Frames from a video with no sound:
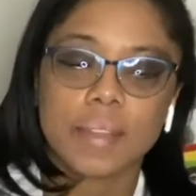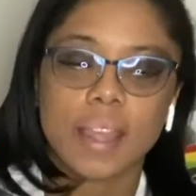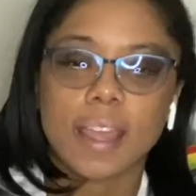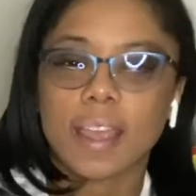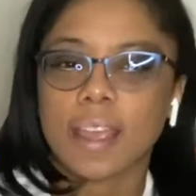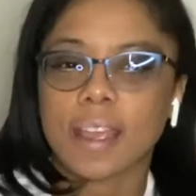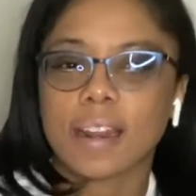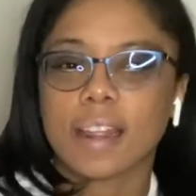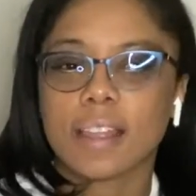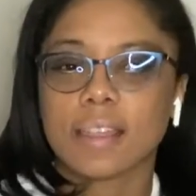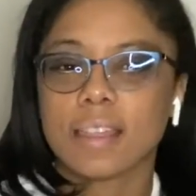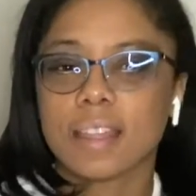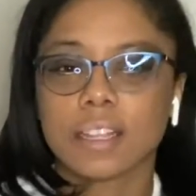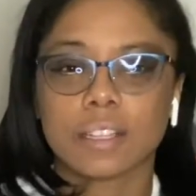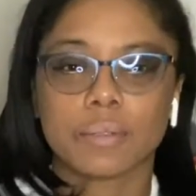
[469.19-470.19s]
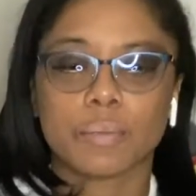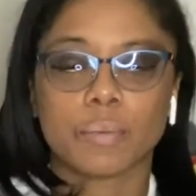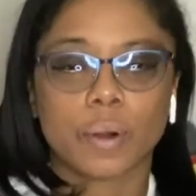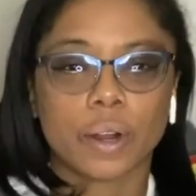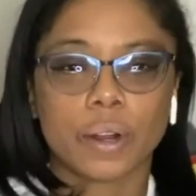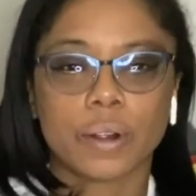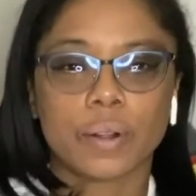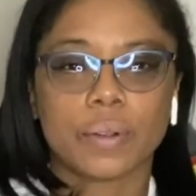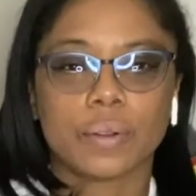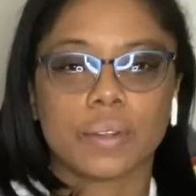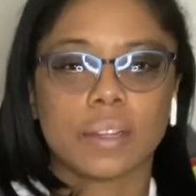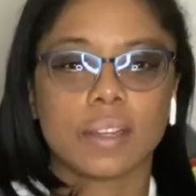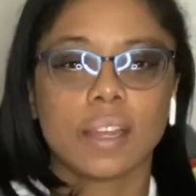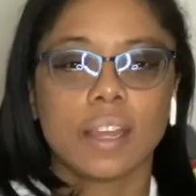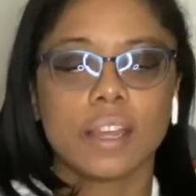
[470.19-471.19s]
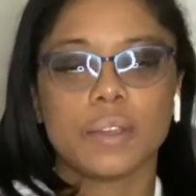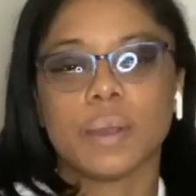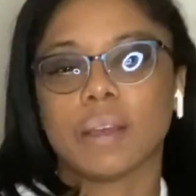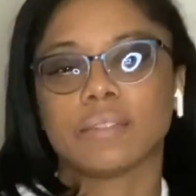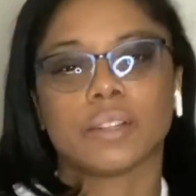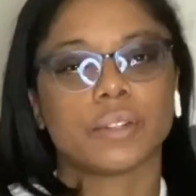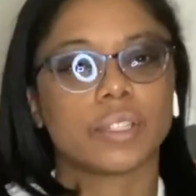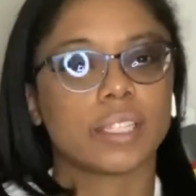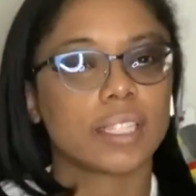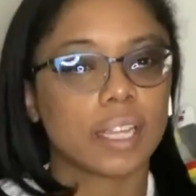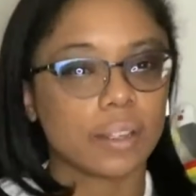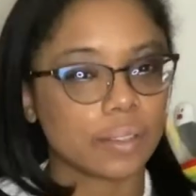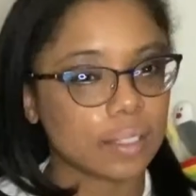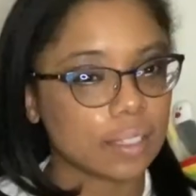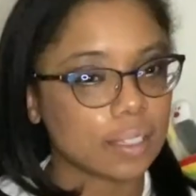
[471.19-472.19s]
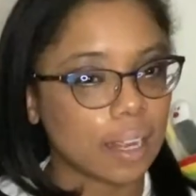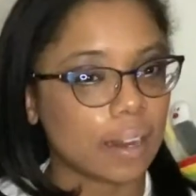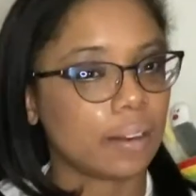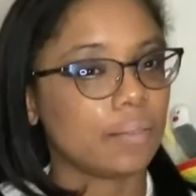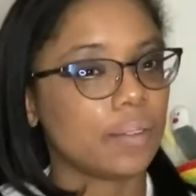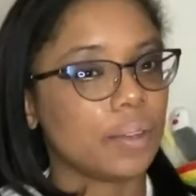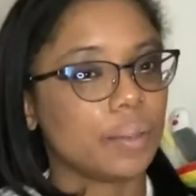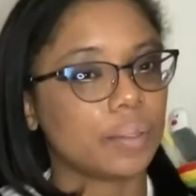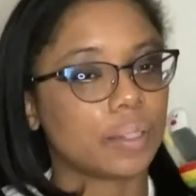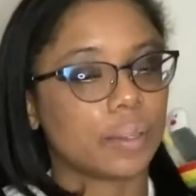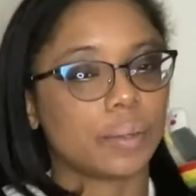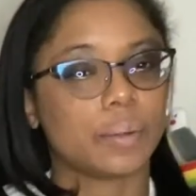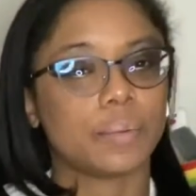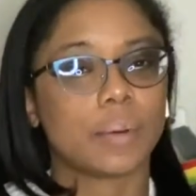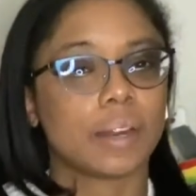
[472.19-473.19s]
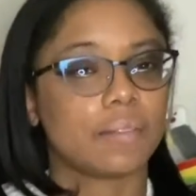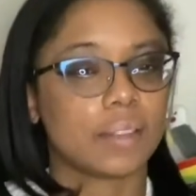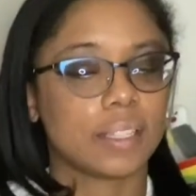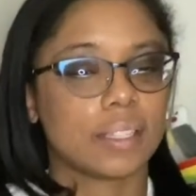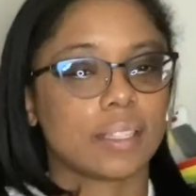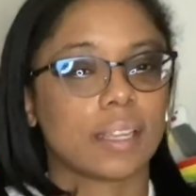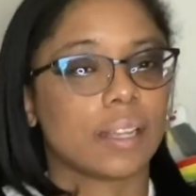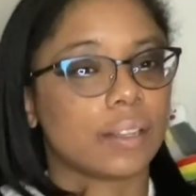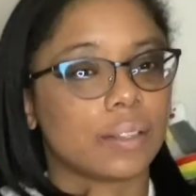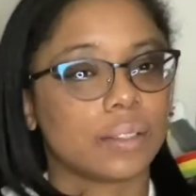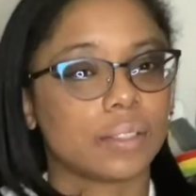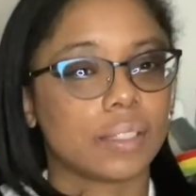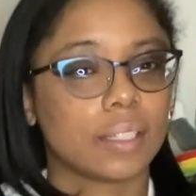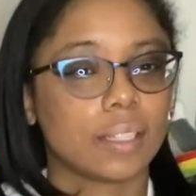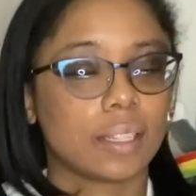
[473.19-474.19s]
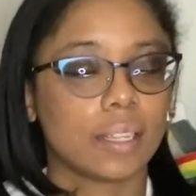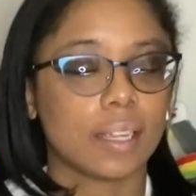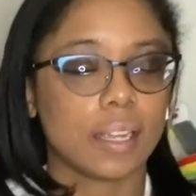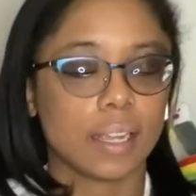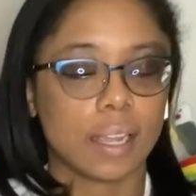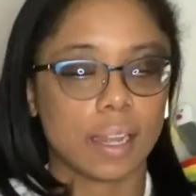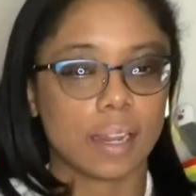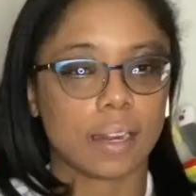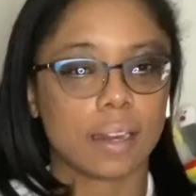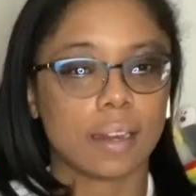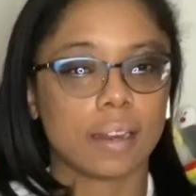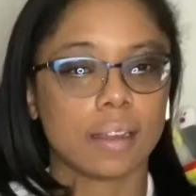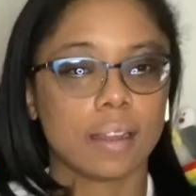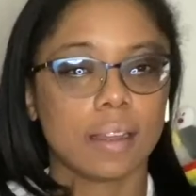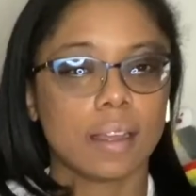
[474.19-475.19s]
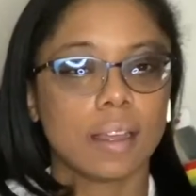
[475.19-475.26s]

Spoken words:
And in this world you have certain skills inside of you, so one of his skills, he can